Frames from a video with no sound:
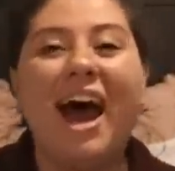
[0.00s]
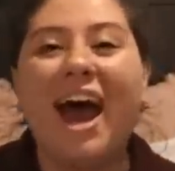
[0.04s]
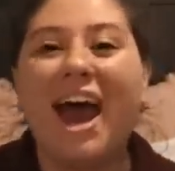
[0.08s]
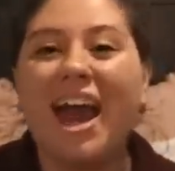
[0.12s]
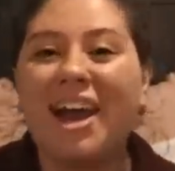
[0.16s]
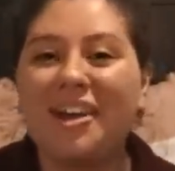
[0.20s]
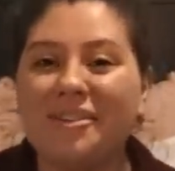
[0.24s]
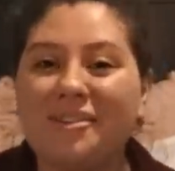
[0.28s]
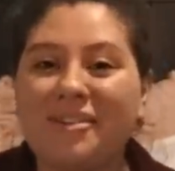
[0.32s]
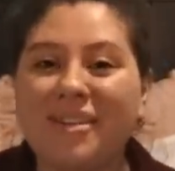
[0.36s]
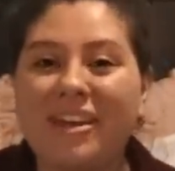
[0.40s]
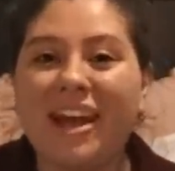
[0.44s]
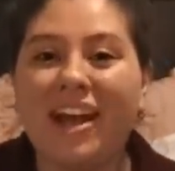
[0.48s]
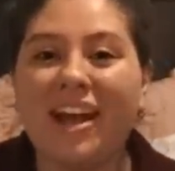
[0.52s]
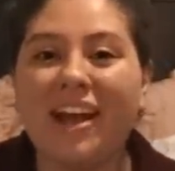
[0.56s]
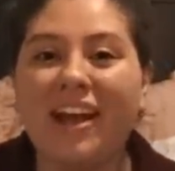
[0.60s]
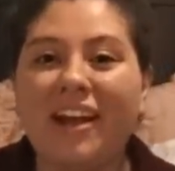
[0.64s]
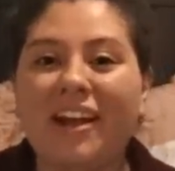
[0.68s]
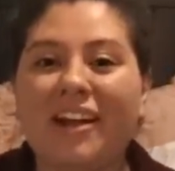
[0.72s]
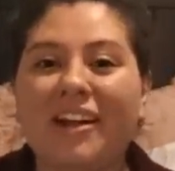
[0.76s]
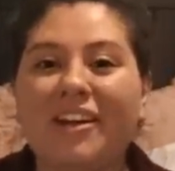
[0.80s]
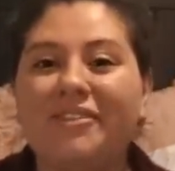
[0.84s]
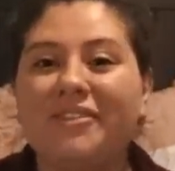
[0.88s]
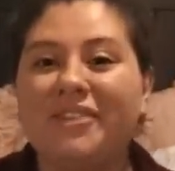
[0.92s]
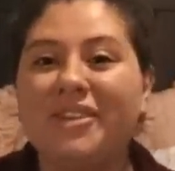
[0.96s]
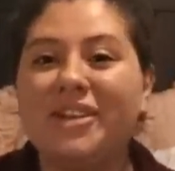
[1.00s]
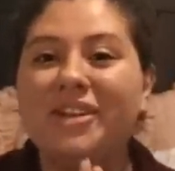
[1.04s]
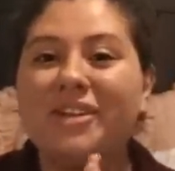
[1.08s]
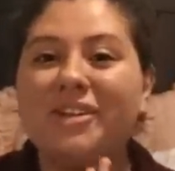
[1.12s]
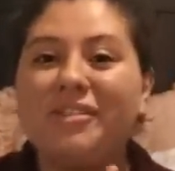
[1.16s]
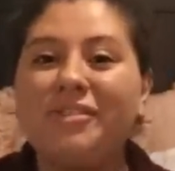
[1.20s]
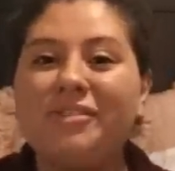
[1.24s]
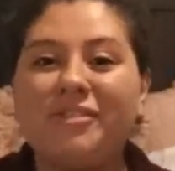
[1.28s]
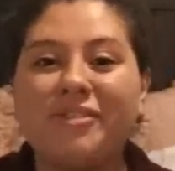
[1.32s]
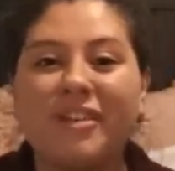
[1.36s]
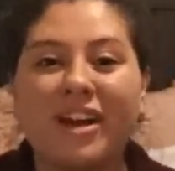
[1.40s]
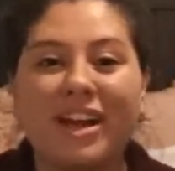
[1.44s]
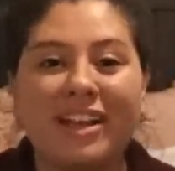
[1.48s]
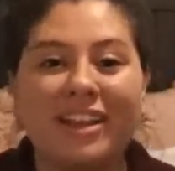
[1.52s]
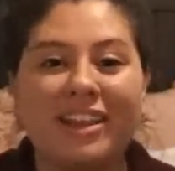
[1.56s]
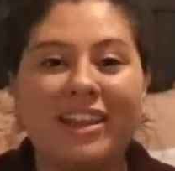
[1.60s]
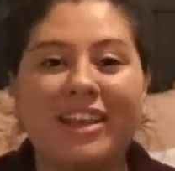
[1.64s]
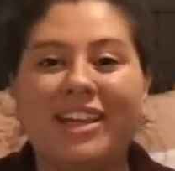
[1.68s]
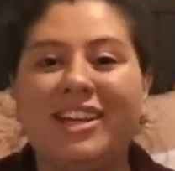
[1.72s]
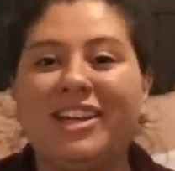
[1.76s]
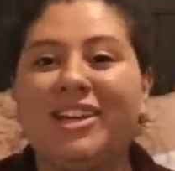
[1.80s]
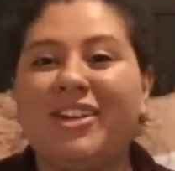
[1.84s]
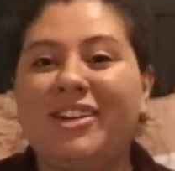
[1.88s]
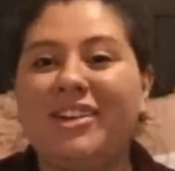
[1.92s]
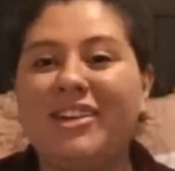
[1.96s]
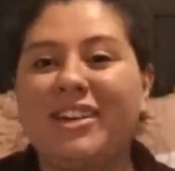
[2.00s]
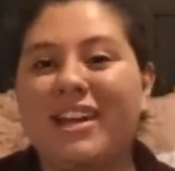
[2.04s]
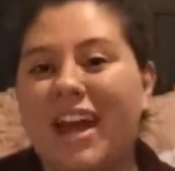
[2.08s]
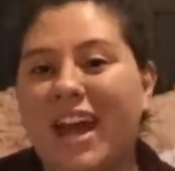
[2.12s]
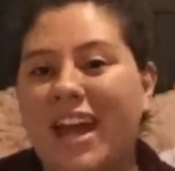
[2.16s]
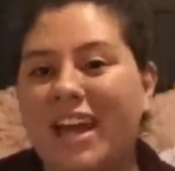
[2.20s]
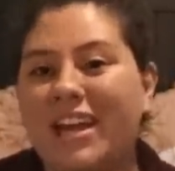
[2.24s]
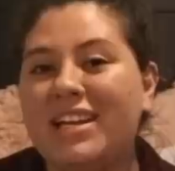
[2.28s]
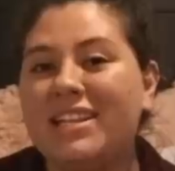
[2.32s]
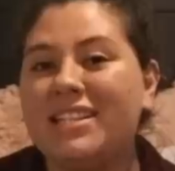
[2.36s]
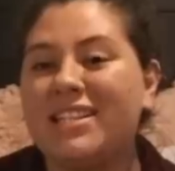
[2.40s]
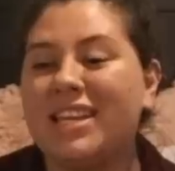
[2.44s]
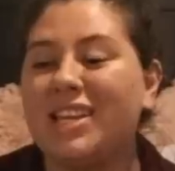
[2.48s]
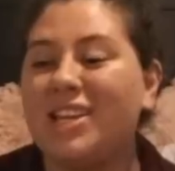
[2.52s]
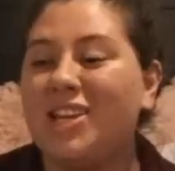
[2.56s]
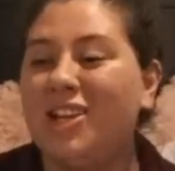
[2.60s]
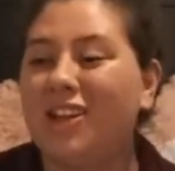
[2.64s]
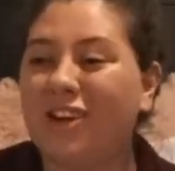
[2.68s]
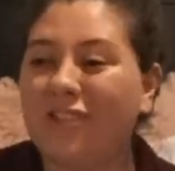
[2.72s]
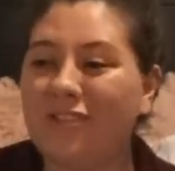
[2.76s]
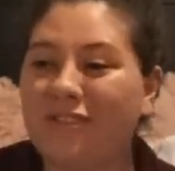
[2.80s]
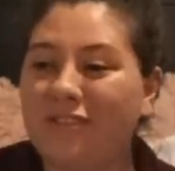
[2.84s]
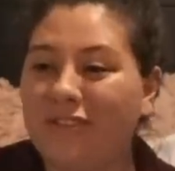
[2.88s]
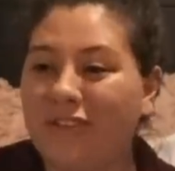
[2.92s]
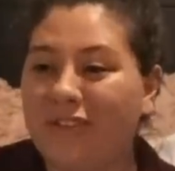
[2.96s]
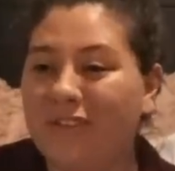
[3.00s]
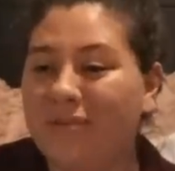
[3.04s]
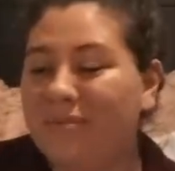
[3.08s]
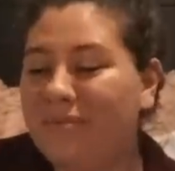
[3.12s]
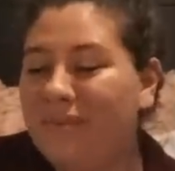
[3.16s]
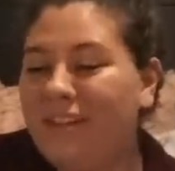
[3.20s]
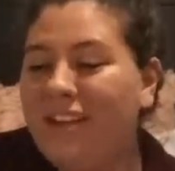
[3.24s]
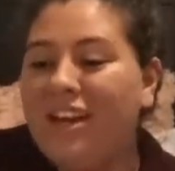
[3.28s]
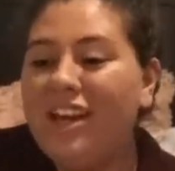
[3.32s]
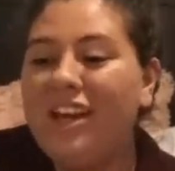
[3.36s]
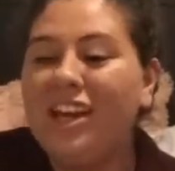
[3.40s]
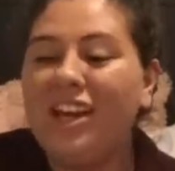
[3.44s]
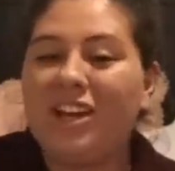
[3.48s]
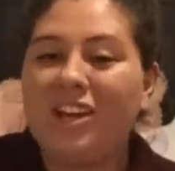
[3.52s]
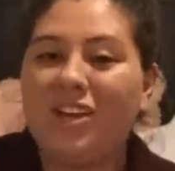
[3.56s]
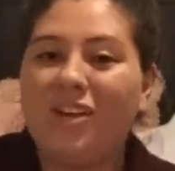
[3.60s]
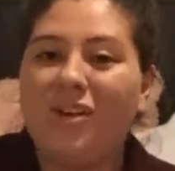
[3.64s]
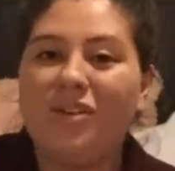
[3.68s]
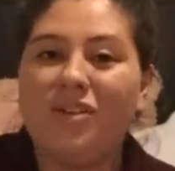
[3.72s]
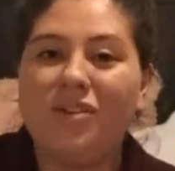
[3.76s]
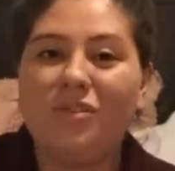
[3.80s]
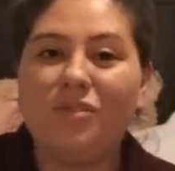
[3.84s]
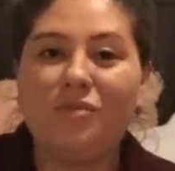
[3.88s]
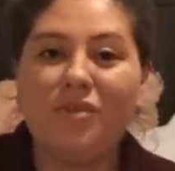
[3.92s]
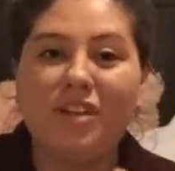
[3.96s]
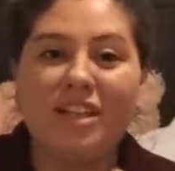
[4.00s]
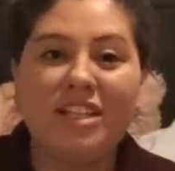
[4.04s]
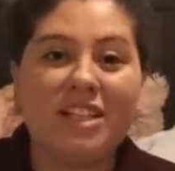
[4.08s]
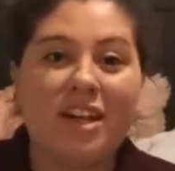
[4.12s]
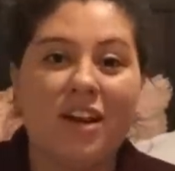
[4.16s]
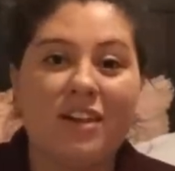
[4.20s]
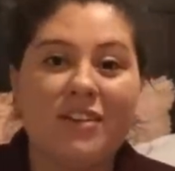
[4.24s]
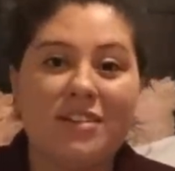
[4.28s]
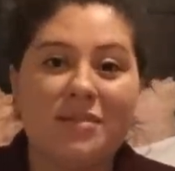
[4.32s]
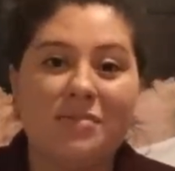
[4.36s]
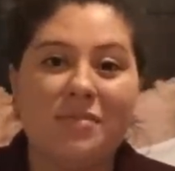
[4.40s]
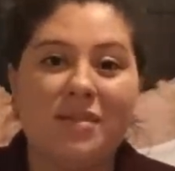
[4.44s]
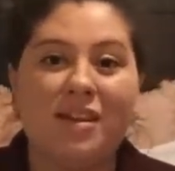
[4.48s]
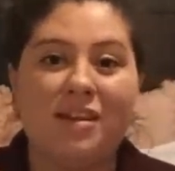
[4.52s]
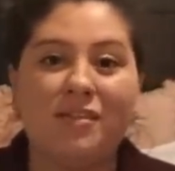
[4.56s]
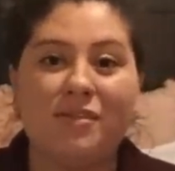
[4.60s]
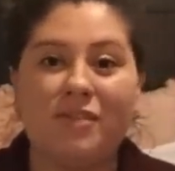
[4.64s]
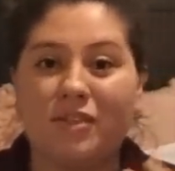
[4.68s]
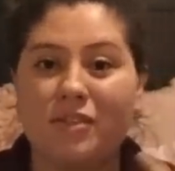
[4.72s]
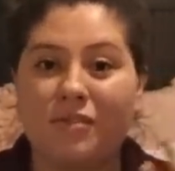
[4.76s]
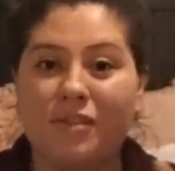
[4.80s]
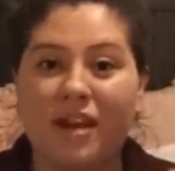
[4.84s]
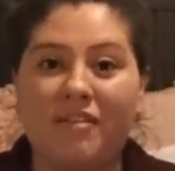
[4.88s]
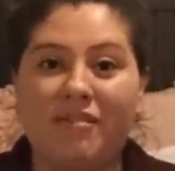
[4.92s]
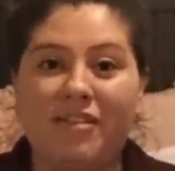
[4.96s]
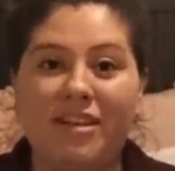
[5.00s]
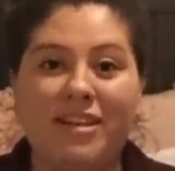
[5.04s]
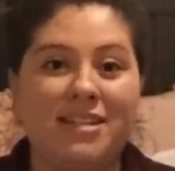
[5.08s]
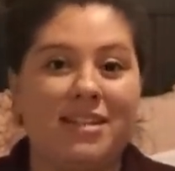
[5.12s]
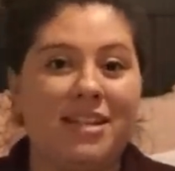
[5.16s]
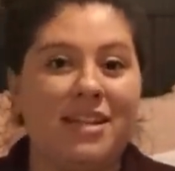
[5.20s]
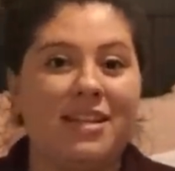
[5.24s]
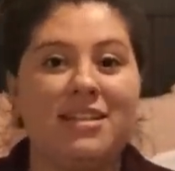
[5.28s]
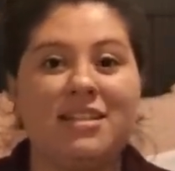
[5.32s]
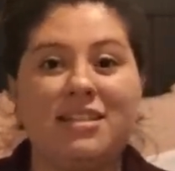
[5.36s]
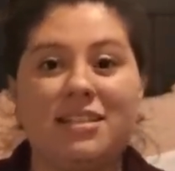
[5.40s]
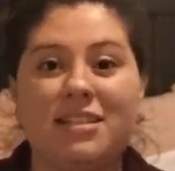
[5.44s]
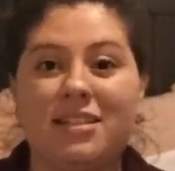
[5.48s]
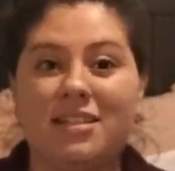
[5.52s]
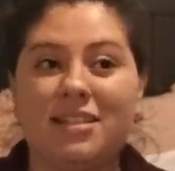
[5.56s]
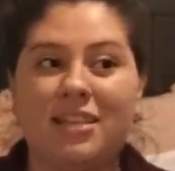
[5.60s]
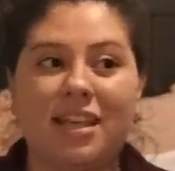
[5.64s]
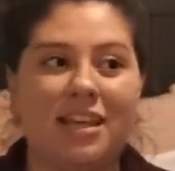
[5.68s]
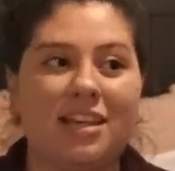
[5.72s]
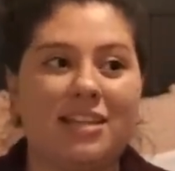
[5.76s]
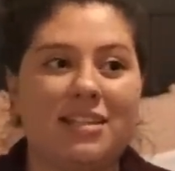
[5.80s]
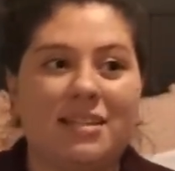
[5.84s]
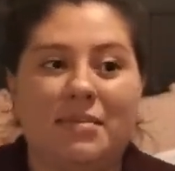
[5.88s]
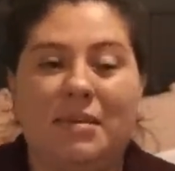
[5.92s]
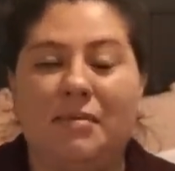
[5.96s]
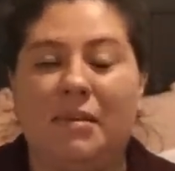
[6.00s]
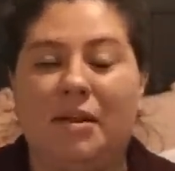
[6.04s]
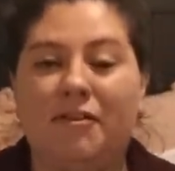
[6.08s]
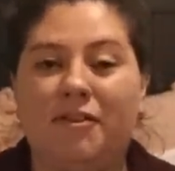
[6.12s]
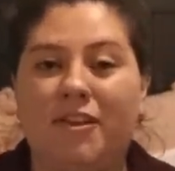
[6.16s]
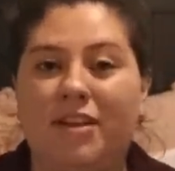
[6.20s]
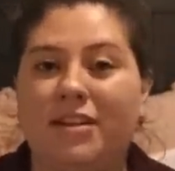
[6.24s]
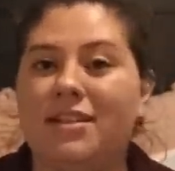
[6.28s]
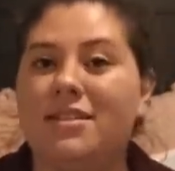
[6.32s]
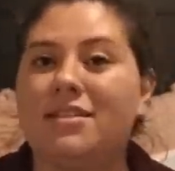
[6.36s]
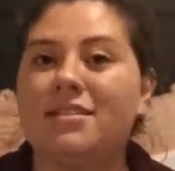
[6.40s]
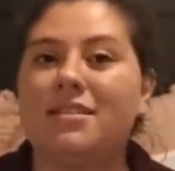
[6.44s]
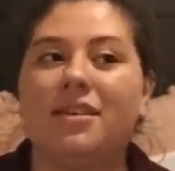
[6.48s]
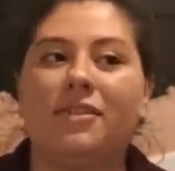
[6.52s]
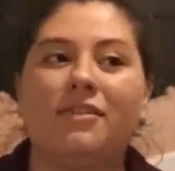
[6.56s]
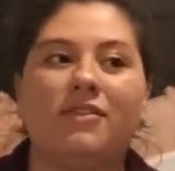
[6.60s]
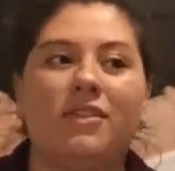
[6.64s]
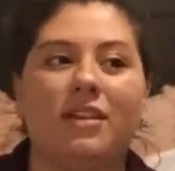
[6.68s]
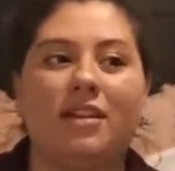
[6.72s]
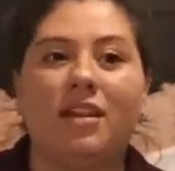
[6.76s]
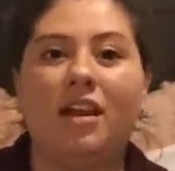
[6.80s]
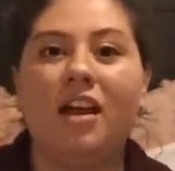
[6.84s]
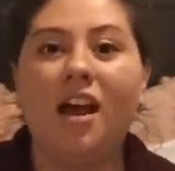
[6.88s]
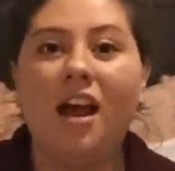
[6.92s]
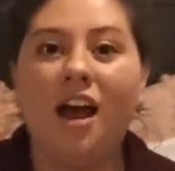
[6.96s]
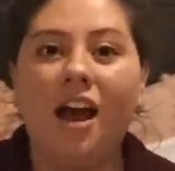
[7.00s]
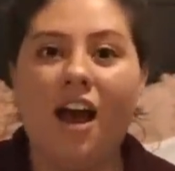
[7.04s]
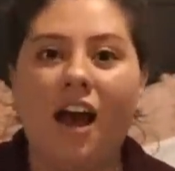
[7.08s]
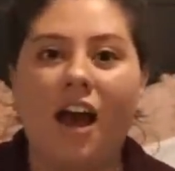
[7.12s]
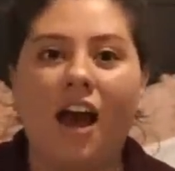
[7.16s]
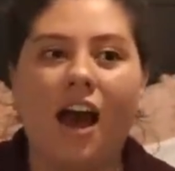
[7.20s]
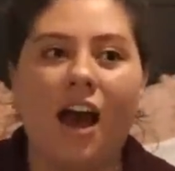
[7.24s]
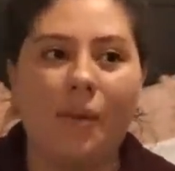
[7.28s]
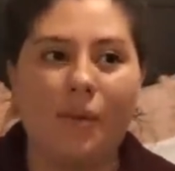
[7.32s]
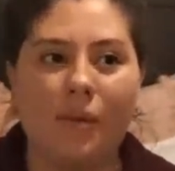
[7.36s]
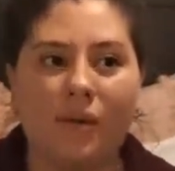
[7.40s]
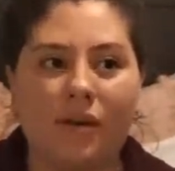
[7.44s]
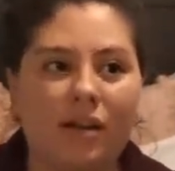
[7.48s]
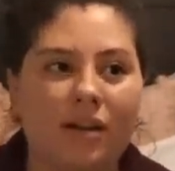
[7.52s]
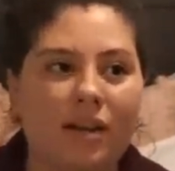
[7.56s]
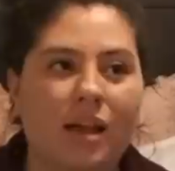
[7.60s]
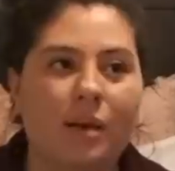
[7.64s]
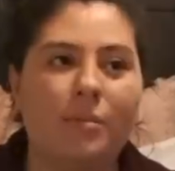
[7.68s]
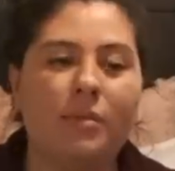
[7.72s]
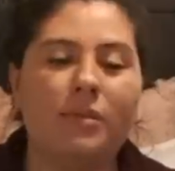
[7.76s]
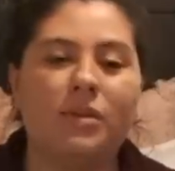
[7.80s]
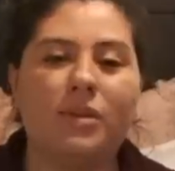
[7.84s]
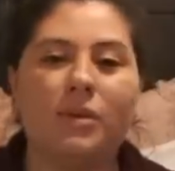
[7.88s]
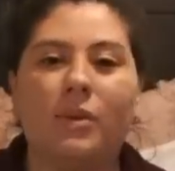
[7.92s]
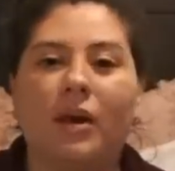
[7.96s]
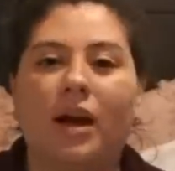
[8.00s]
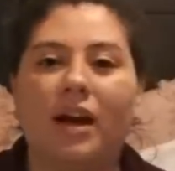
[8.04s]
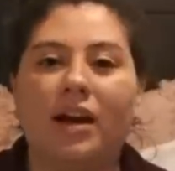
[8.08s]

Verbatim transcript: I don't care. If you're friendly, you're nice, and you're, you know, you reach out to me for the right reasons, just like to be my friend and stuff. And I will collab with you.